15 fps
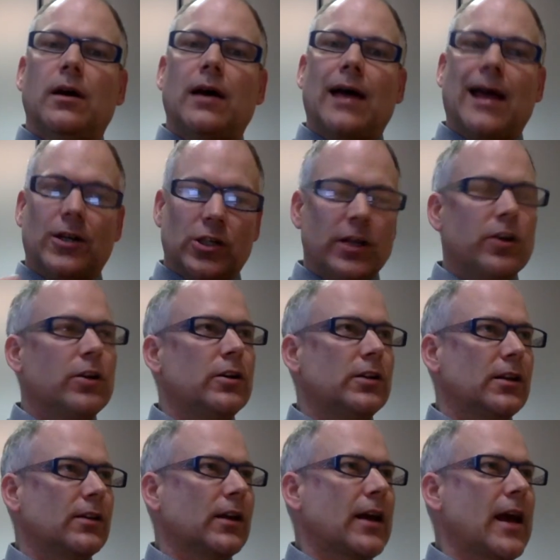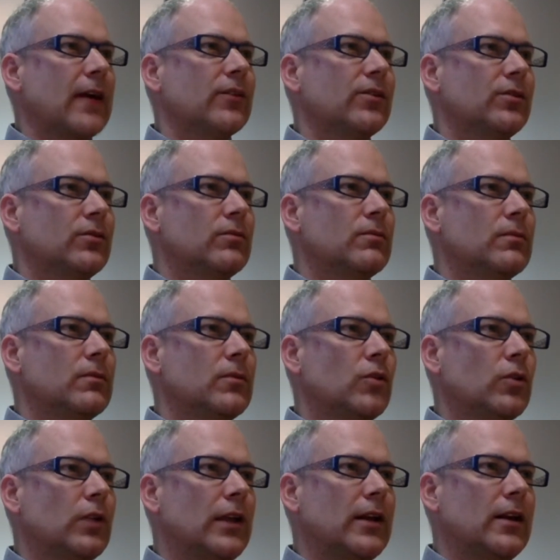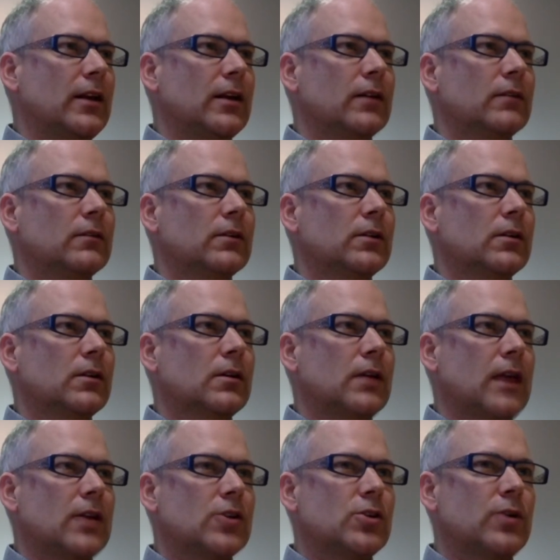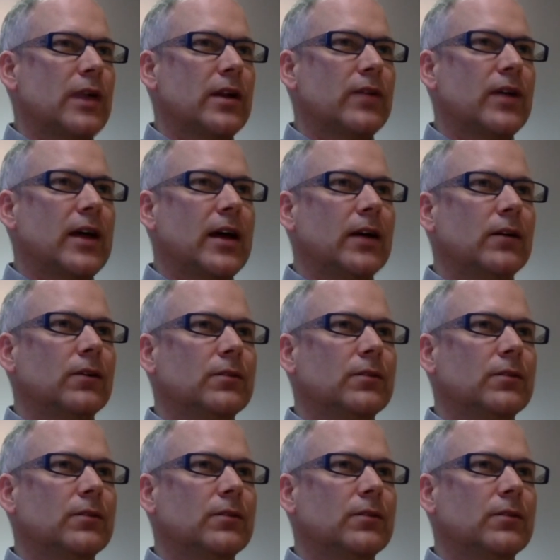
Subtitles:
actually herding the cats and not letting it get too out of hand.